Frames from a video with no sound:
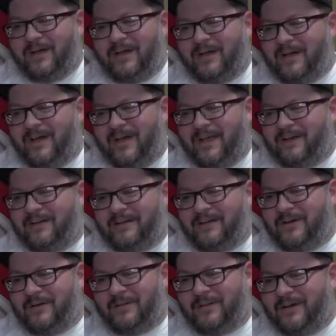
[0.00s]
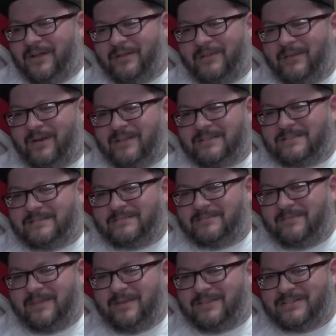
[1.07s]
I don't know what he wants
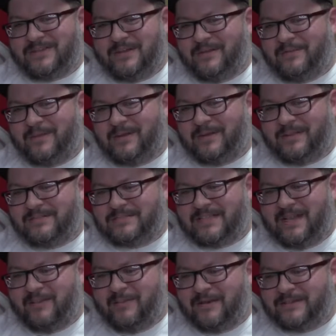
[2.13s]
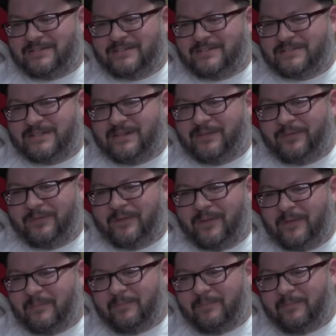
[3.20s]
me to show, but there's not much to show. So,